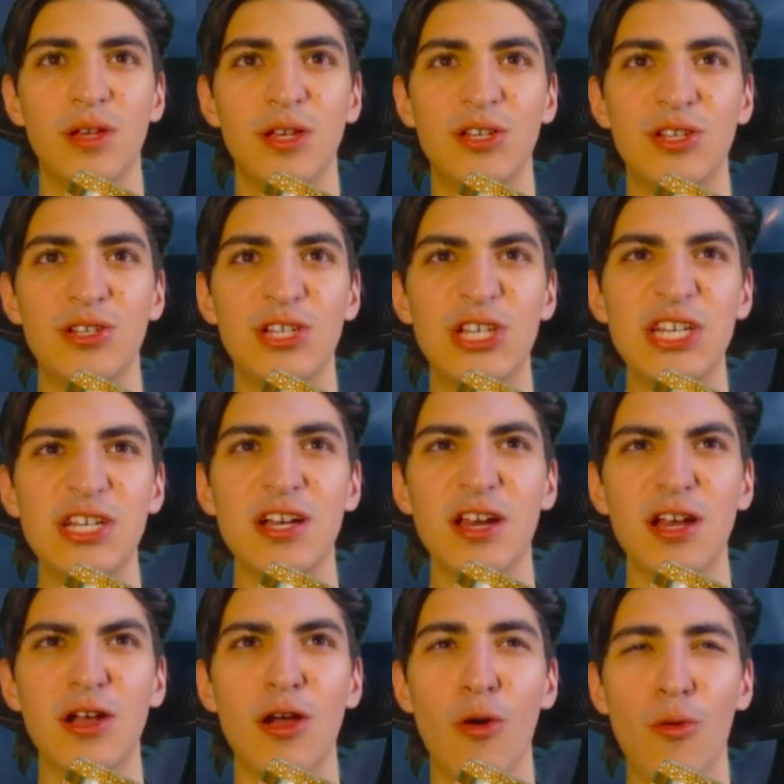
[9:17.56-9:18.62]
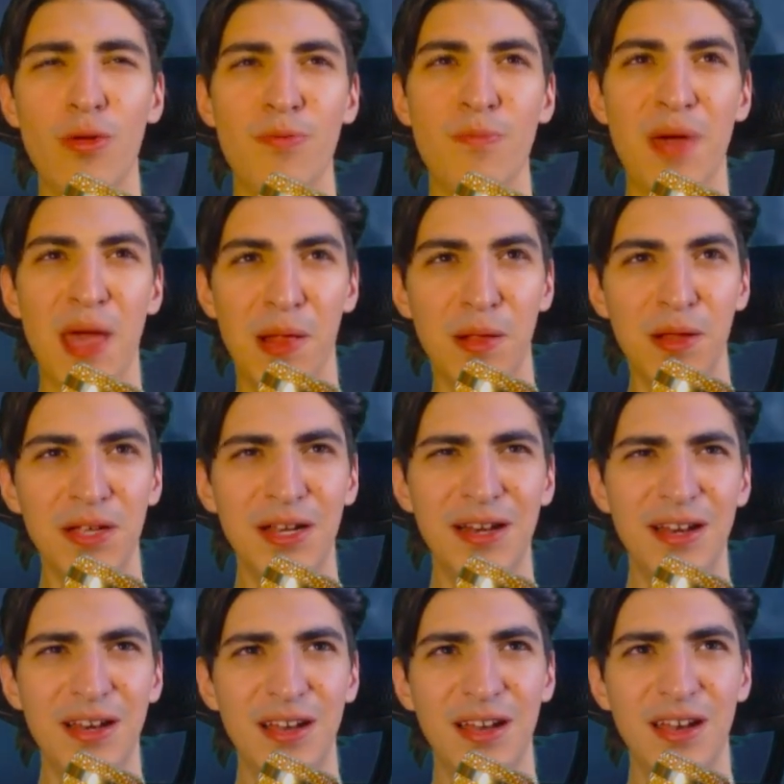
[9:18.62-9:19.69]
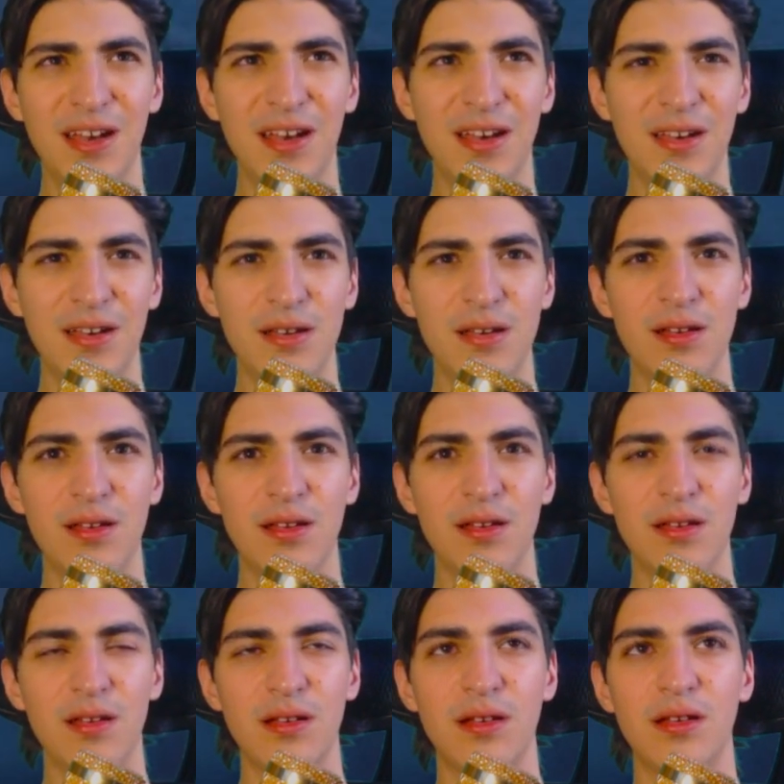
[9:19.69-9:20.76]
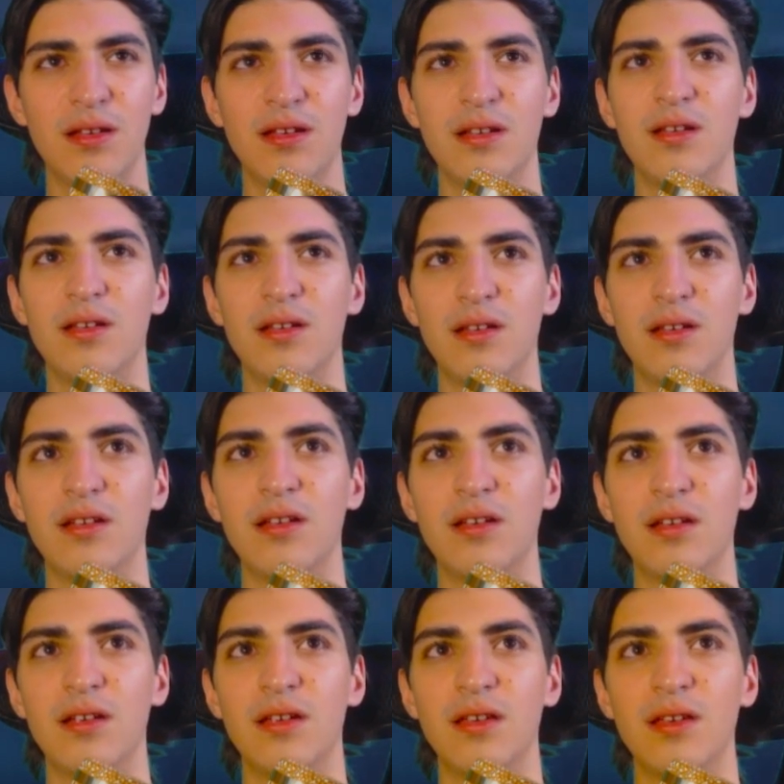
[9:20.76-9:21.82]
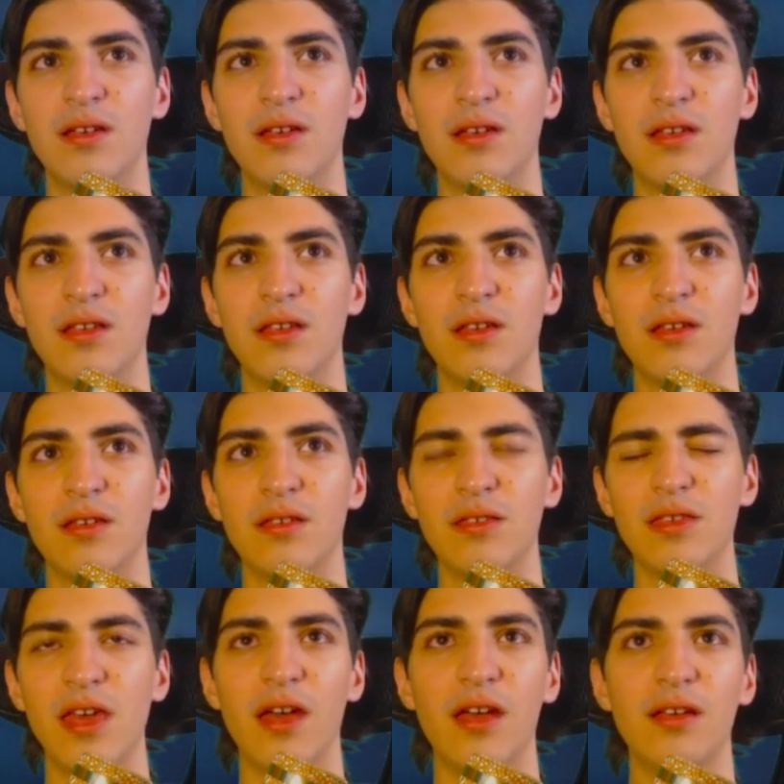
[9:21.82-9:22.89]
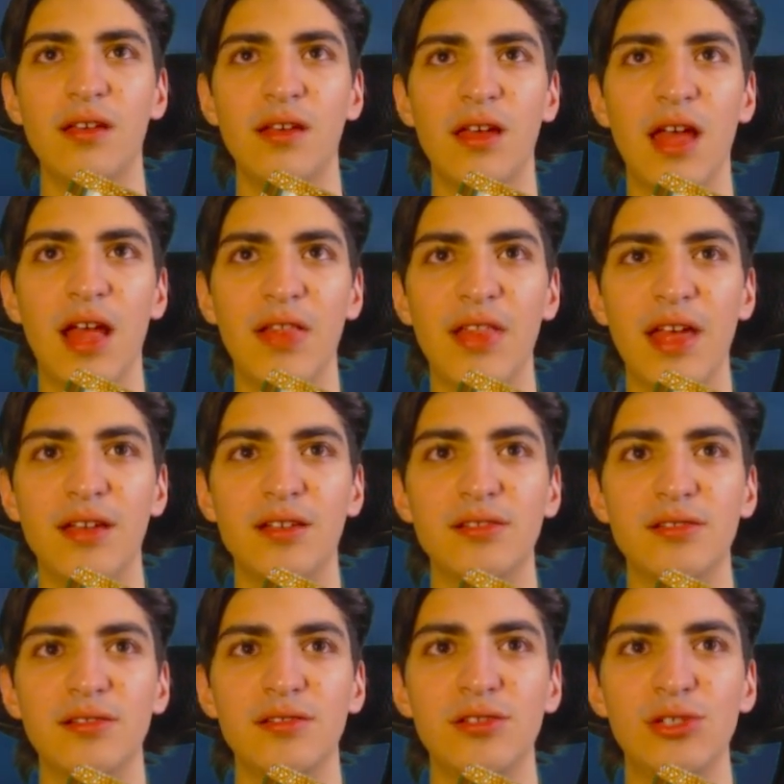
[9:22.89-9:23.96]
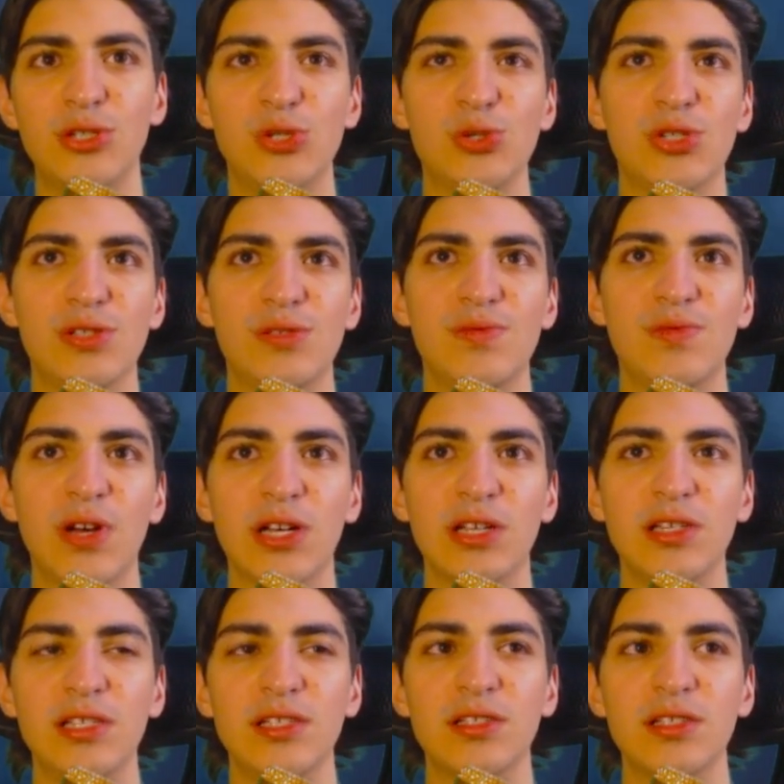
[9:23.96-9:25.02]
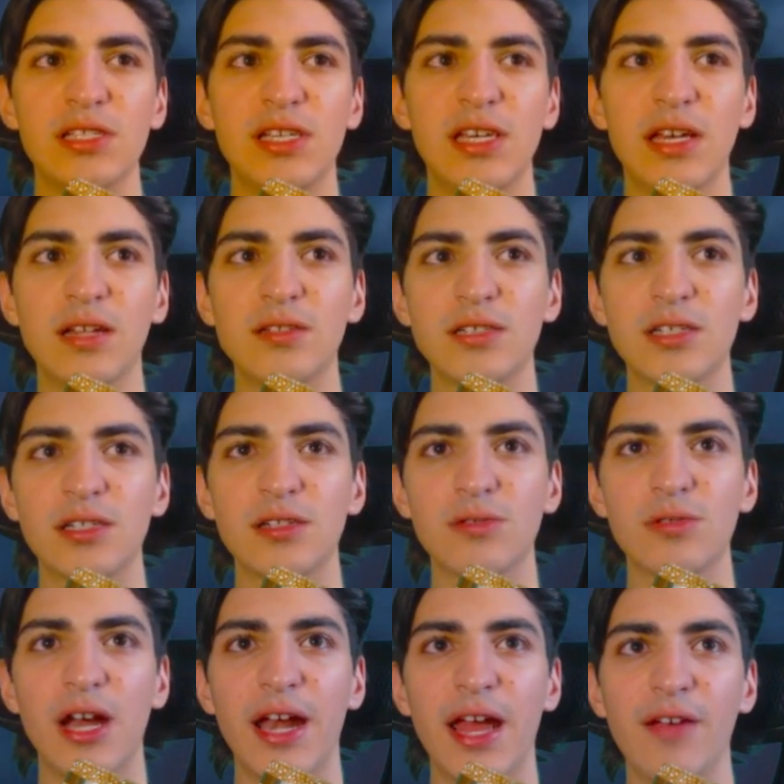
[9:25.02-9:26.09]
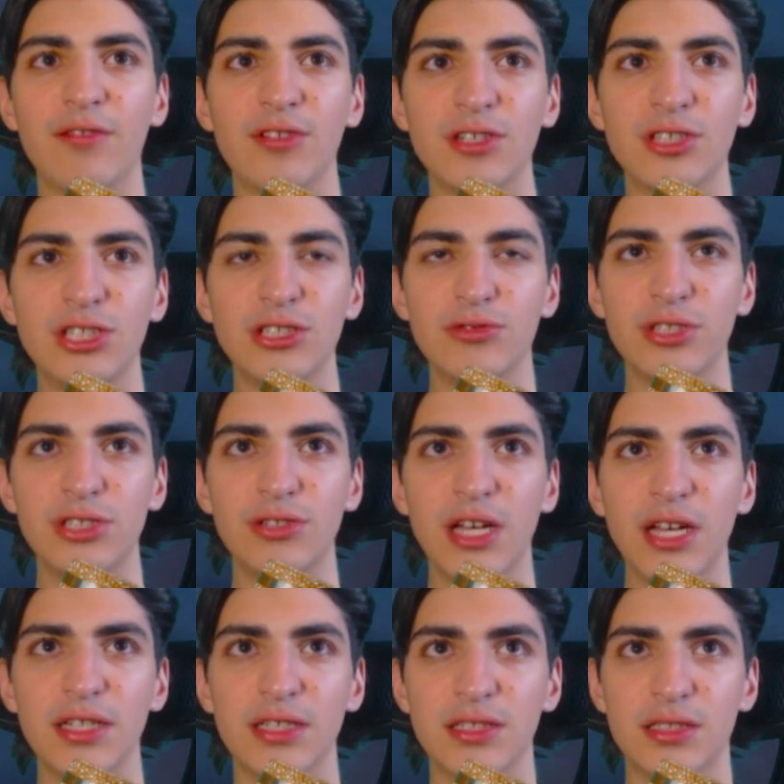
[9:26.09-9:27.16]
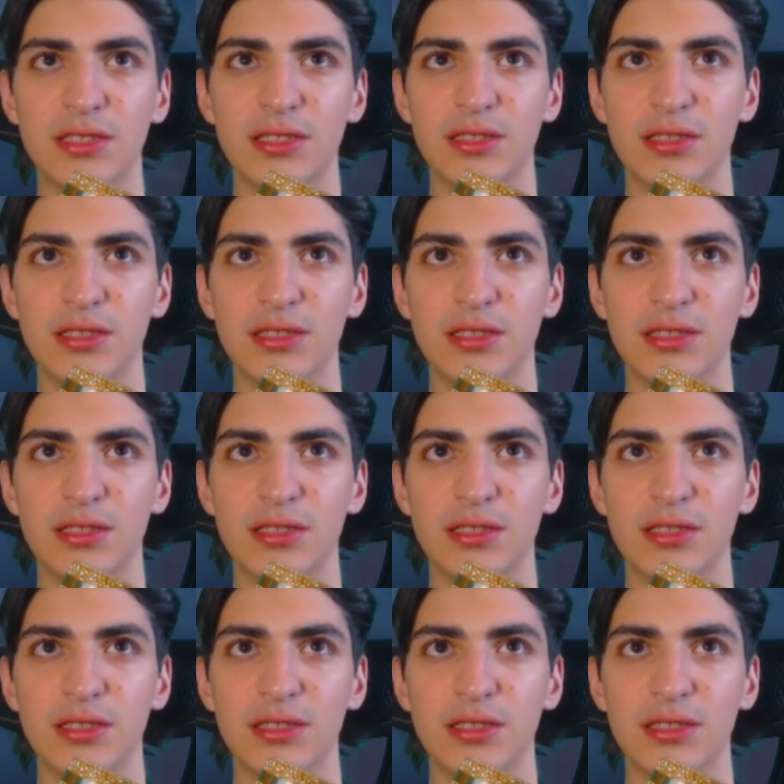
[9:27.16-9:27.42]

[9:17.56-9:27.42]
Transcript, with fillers: Is she gonna go with Baylan? You will be reunited with your friend. Yeah, and then you could fucking easily kill her right after she's reunited.